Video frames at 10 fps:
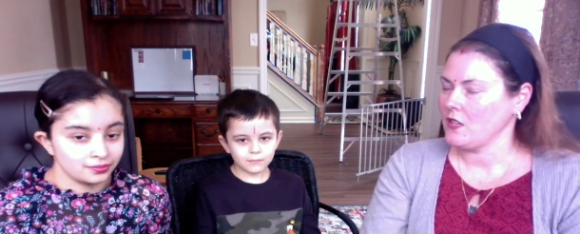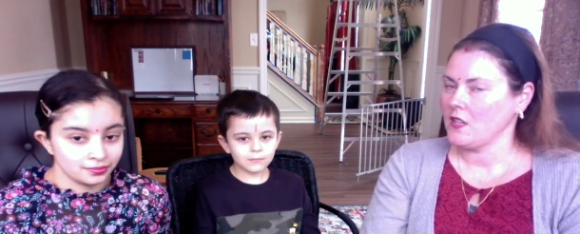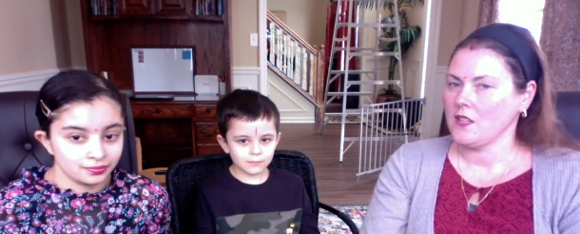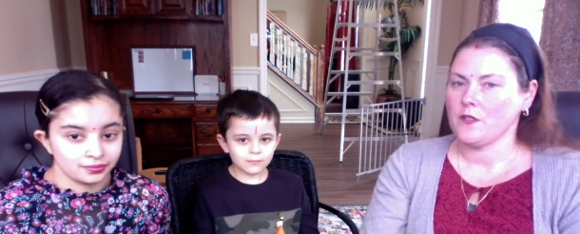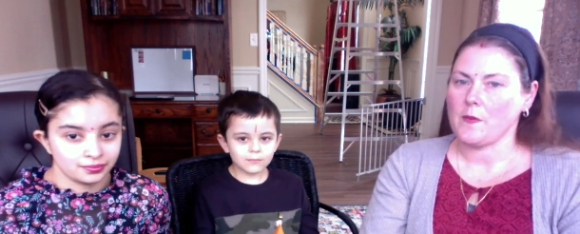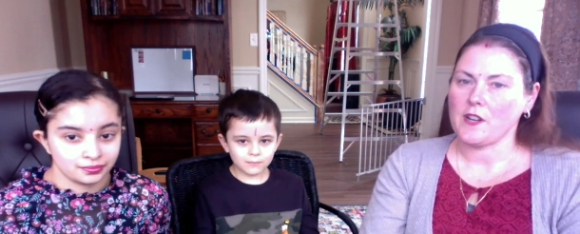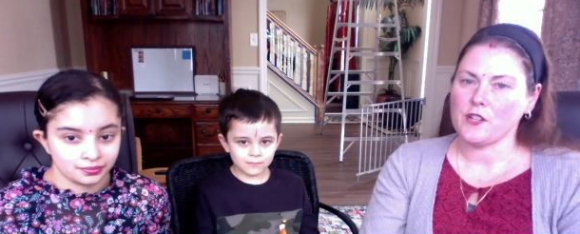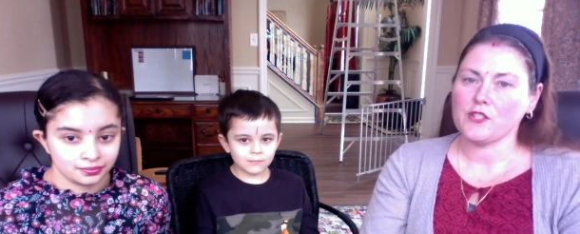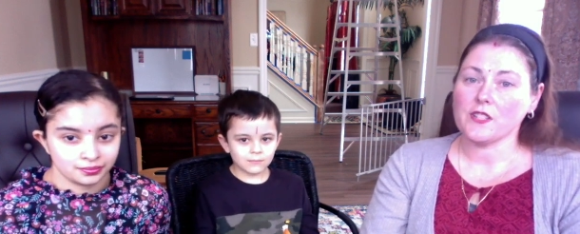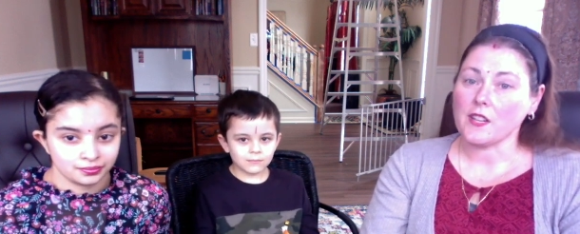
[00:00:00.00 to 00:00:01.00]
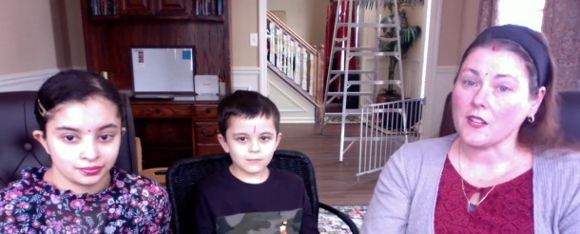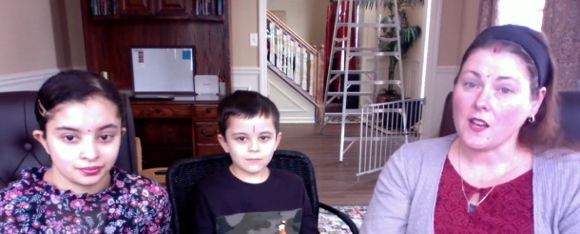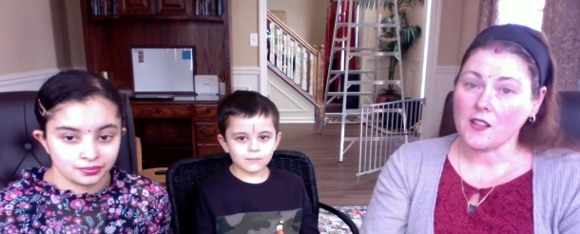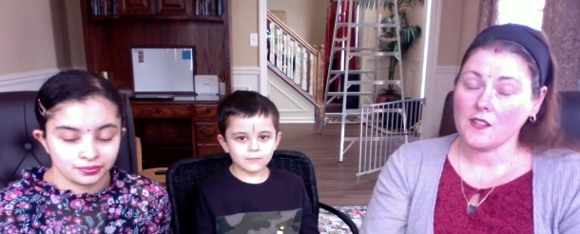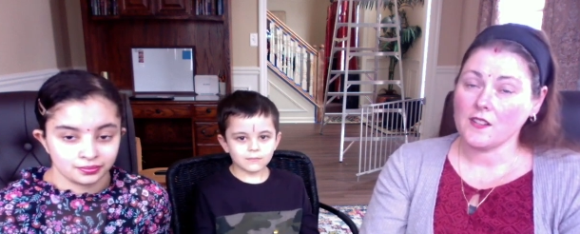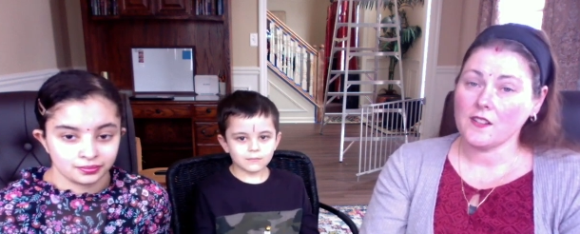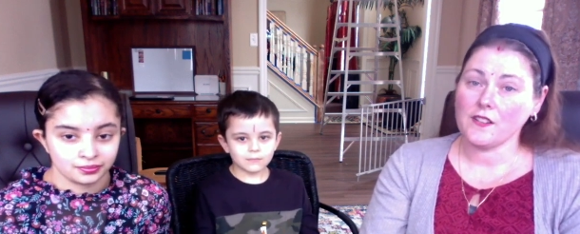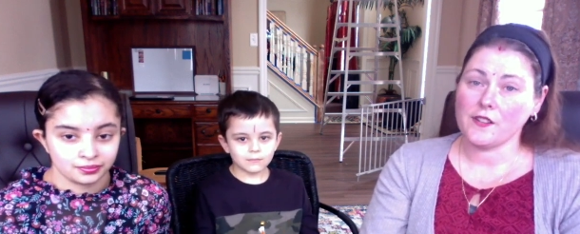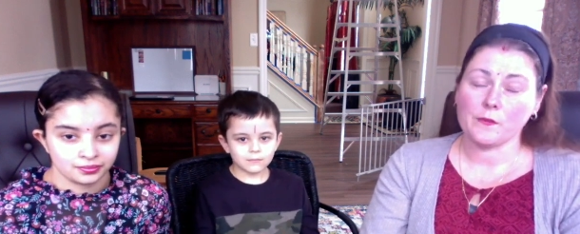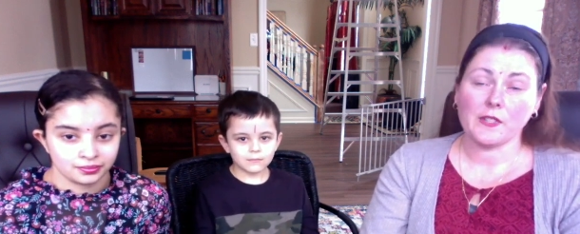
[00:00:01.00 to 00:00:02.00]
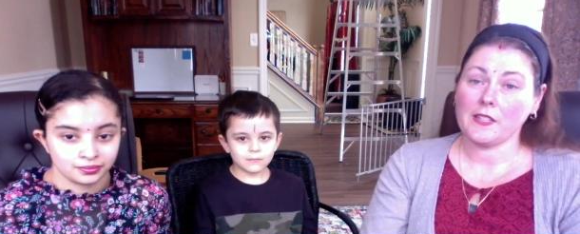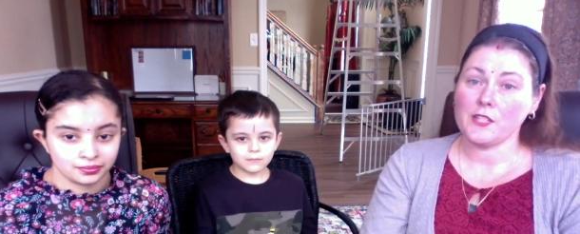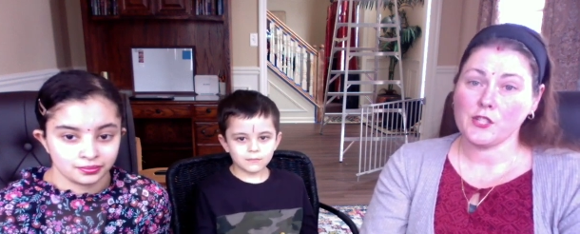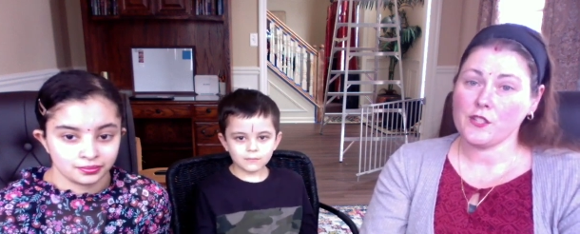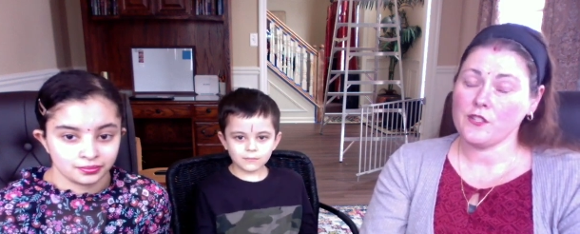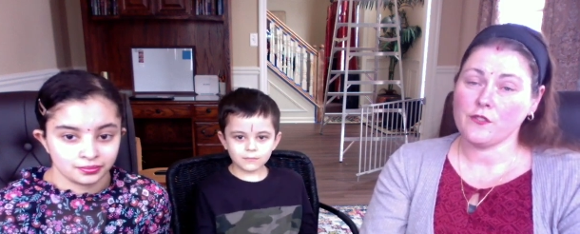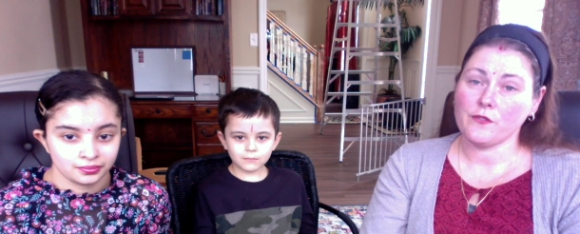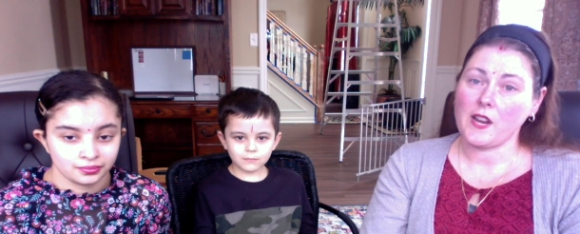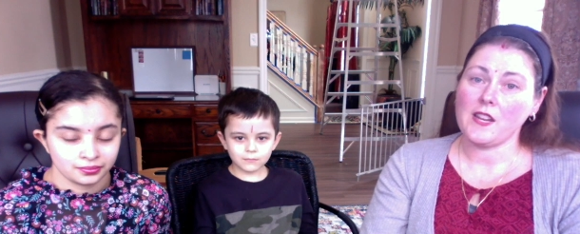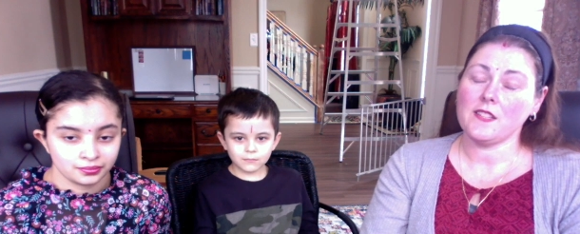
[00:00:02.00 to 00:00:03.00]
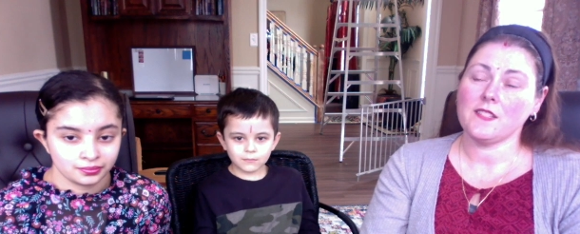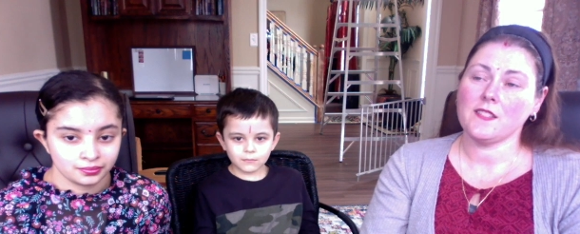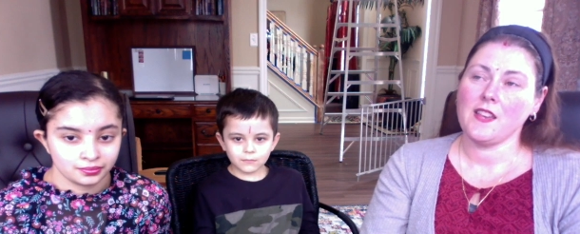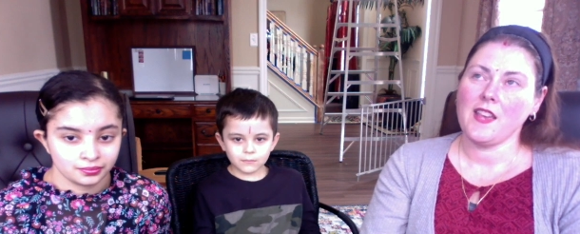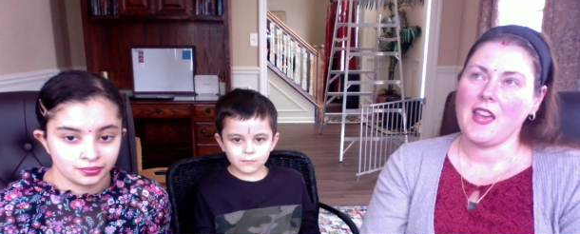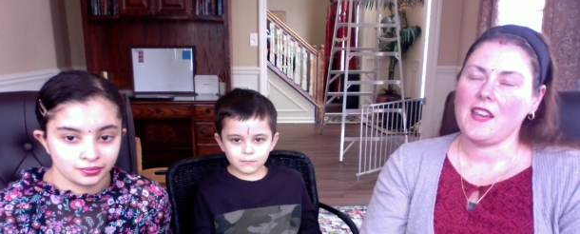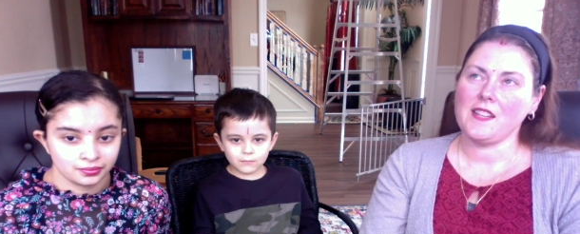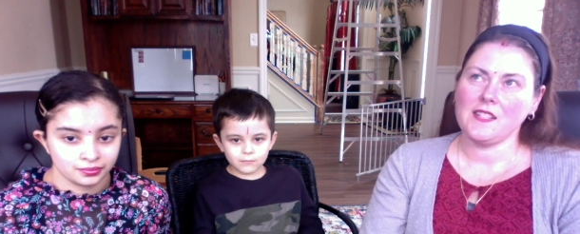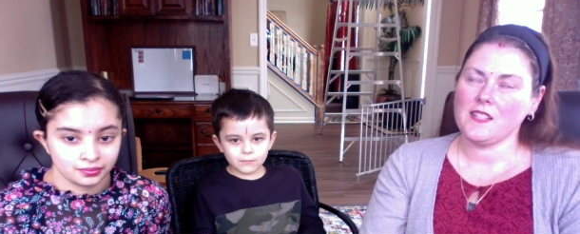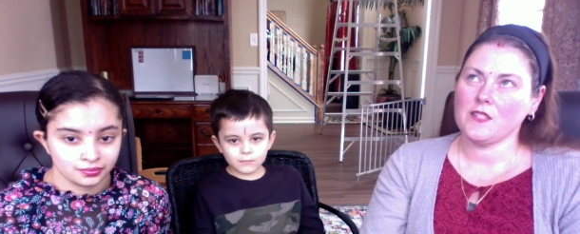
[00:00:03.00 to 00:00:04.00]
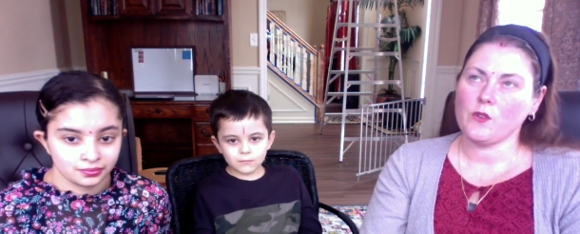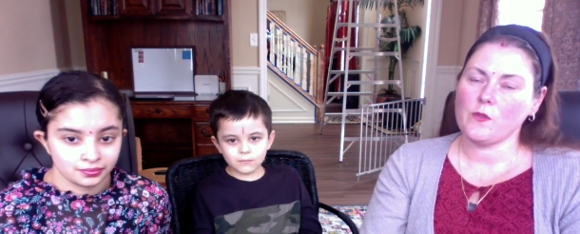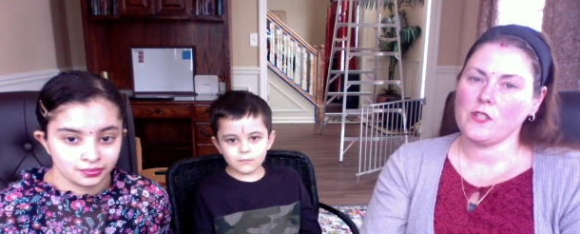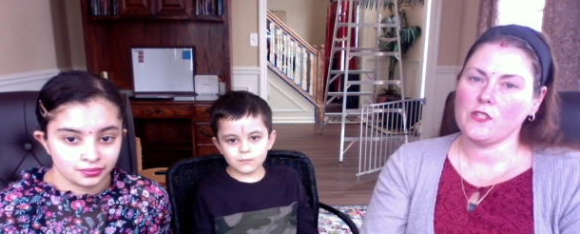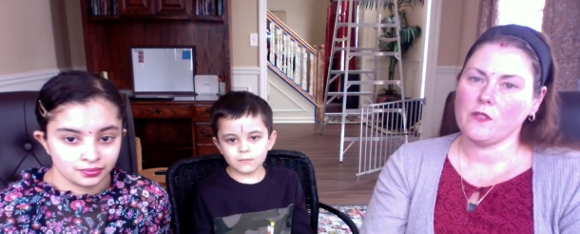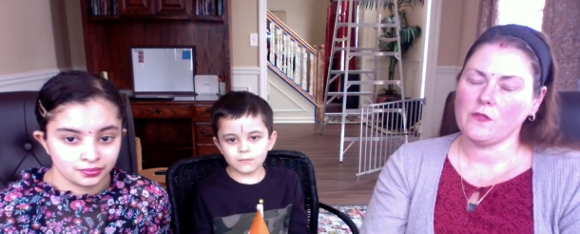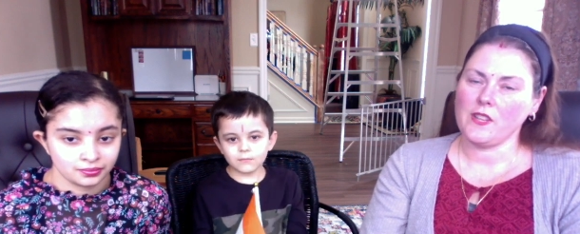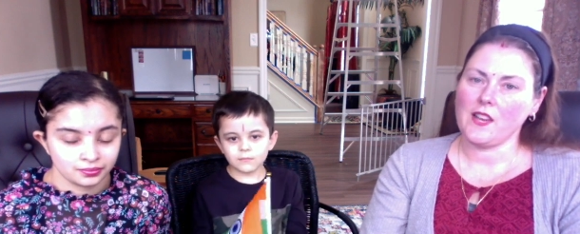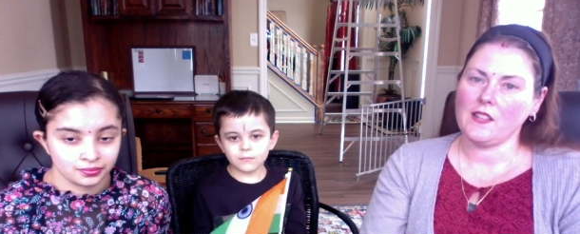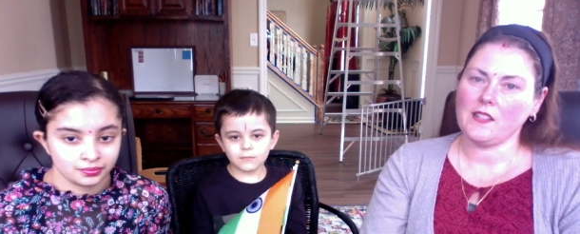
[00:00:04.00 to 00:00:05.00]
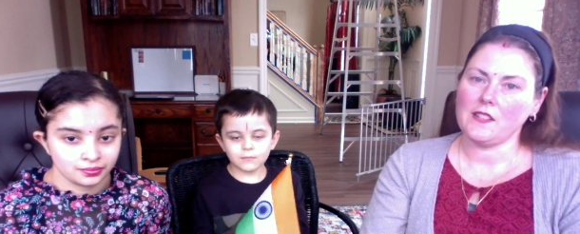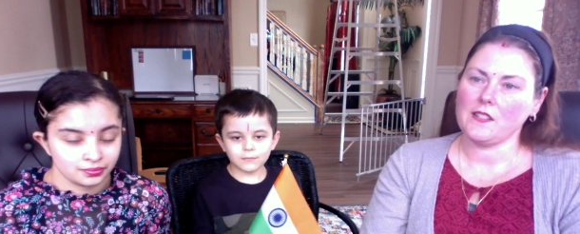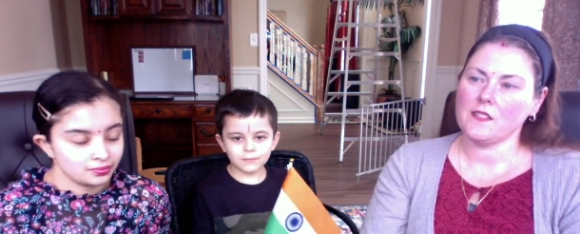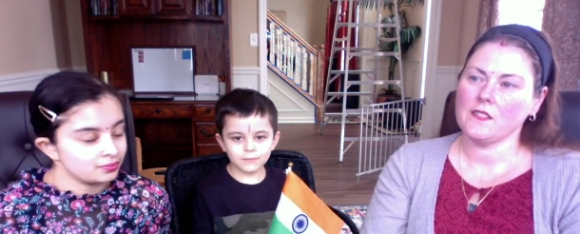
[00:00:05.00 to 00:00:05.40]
Speaker 1: Mm-hmm. No matter your skin color, your religion, your race, and India has always shown that. Like,